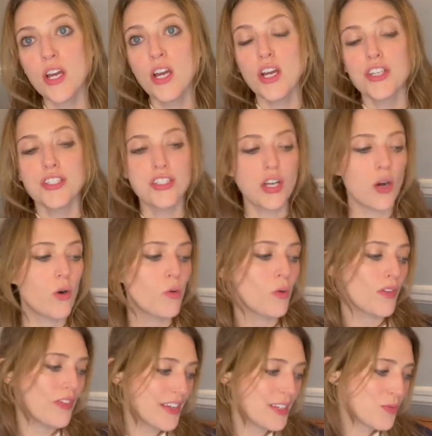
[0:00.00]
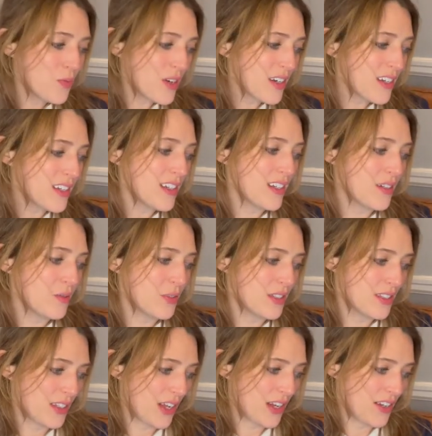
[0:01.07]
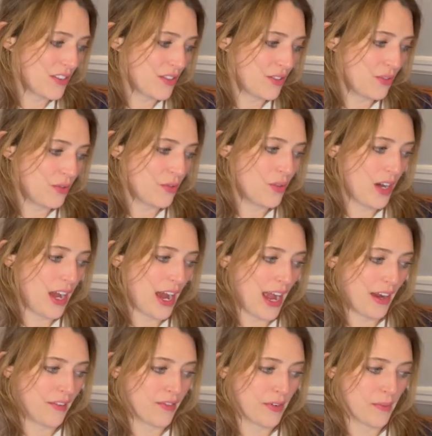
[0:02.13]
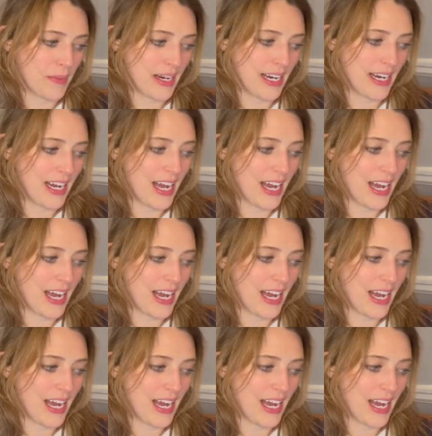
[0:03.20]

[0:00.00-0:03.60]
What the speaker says: So with this one, it was not too high for me.